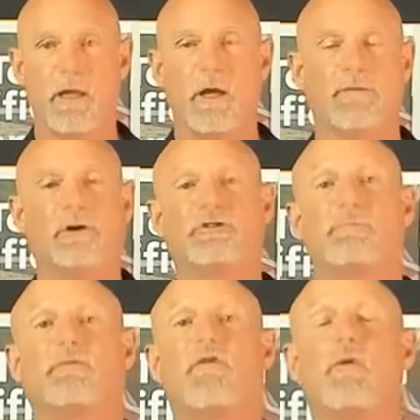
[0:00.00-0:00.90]
There's a
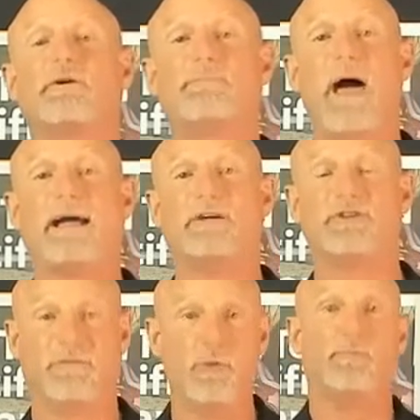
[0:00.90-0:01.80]
performance package.
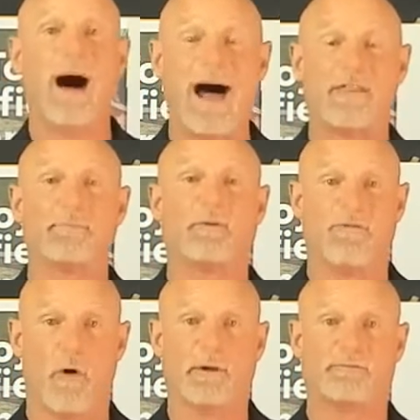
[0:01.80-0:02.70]
If you buy the
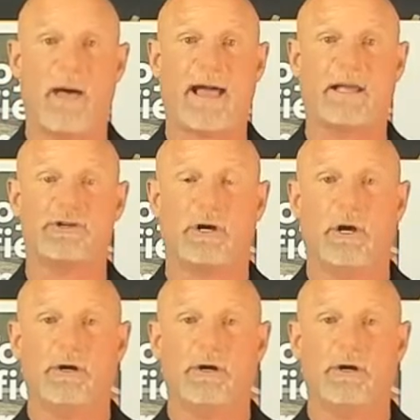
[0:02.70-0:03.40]
performance package,